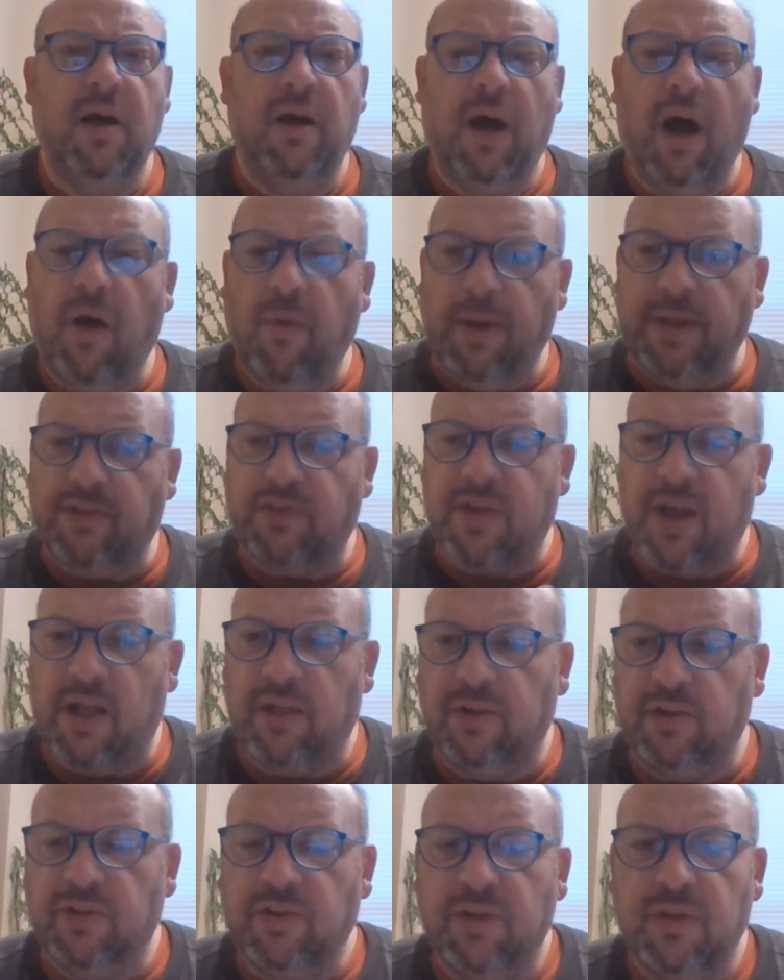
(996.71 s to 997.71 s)
All right,
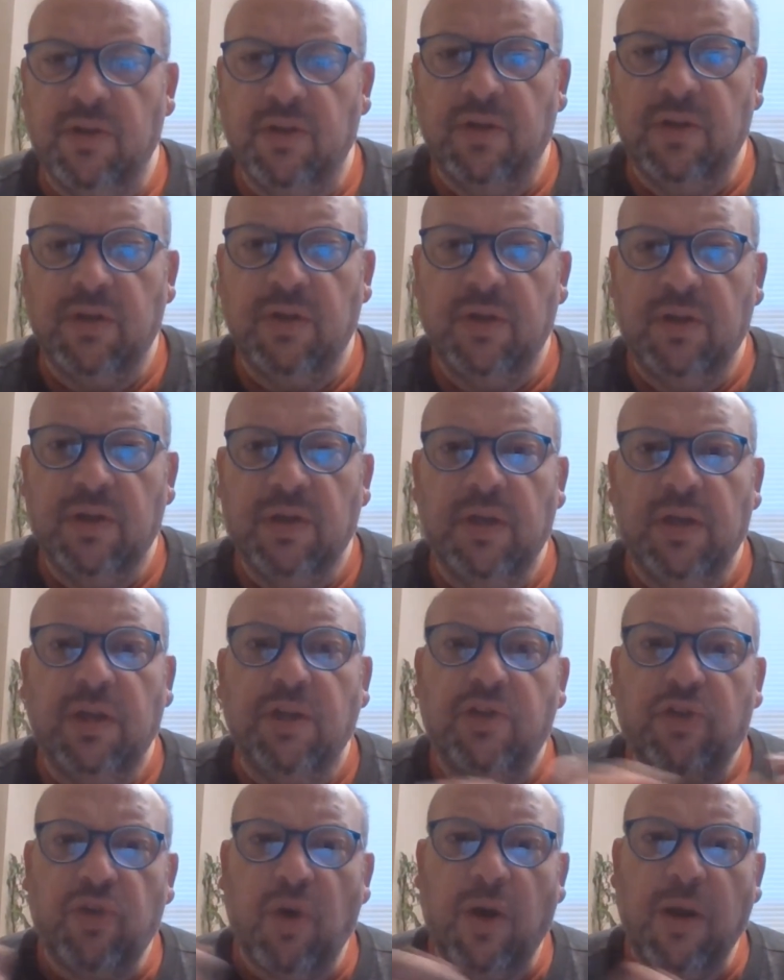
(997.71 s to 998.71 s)
scholars,
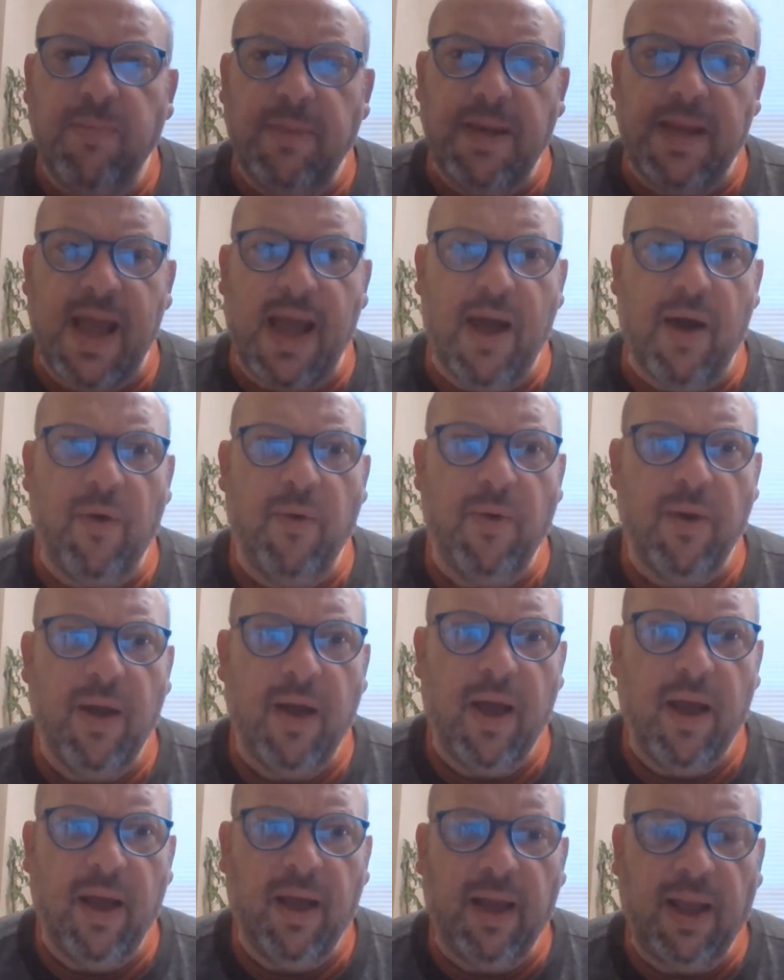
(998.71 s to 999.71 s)
join me now
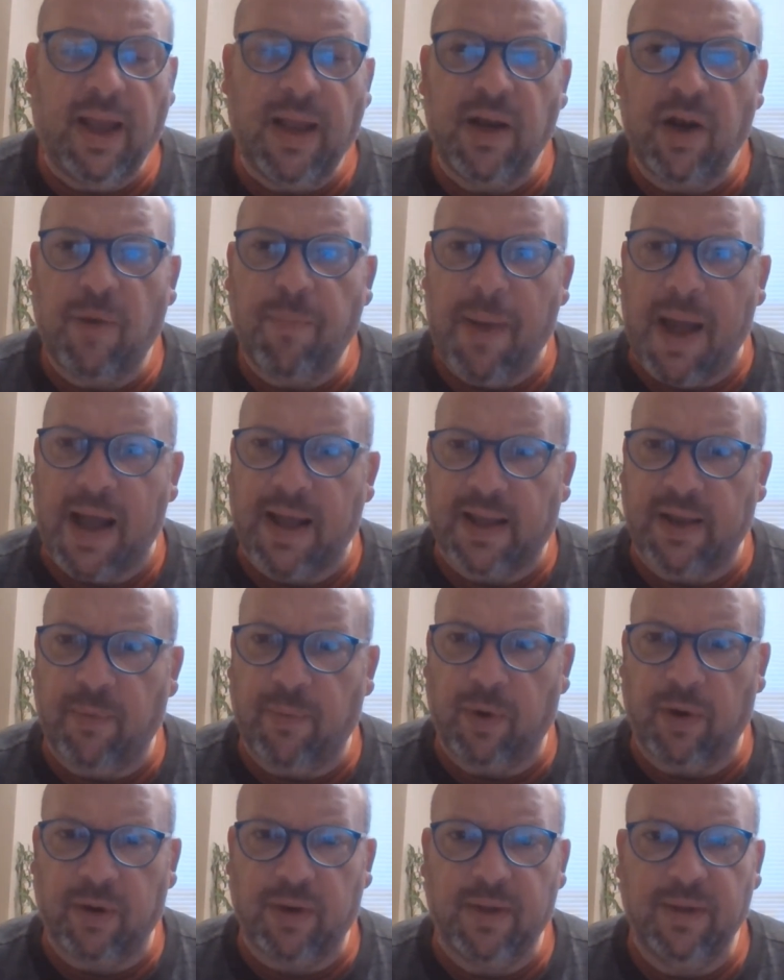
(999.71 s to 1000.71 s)
in our packet
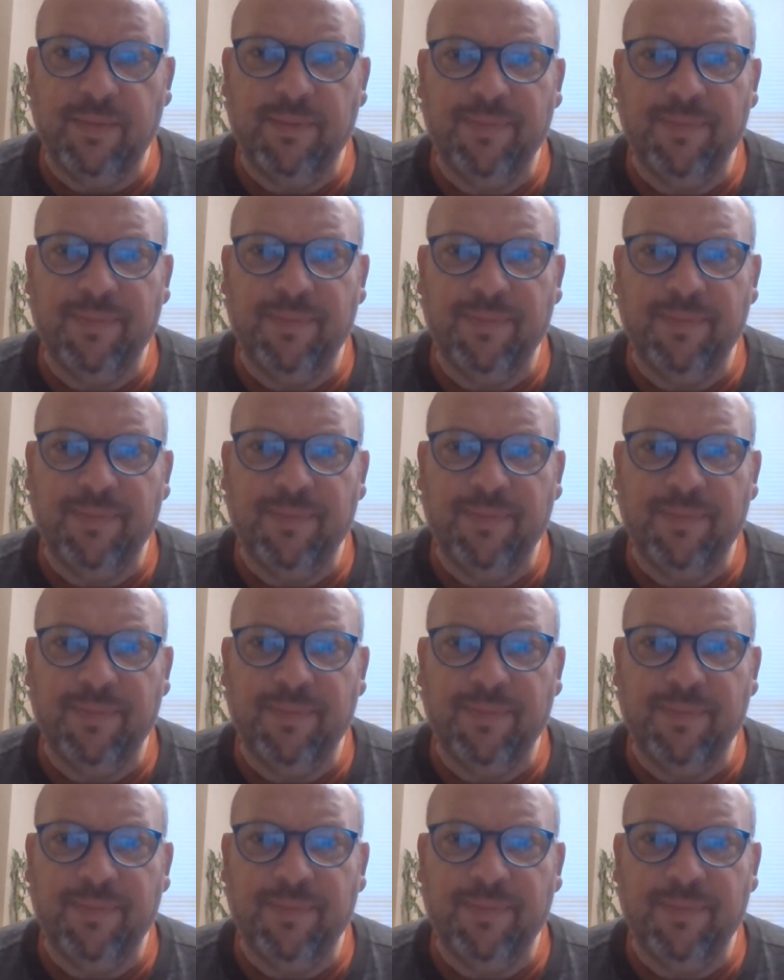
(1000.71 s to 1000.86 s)
work.